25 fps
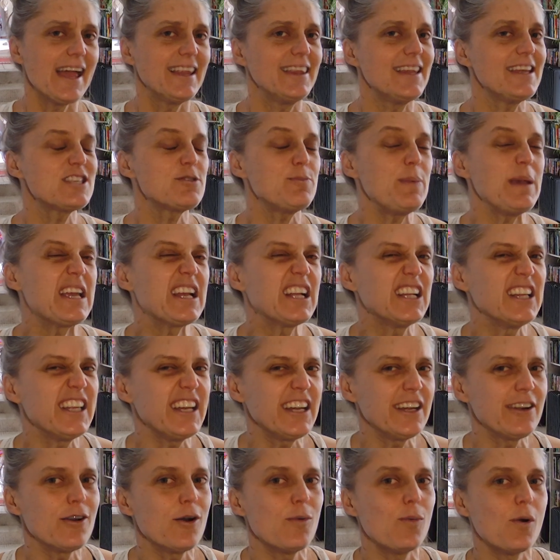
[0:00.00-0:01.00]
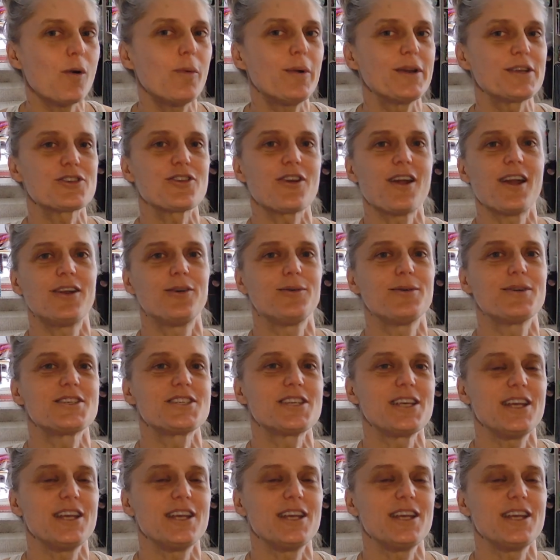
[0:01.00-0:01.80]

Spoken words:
And let's be clear on what we're trying to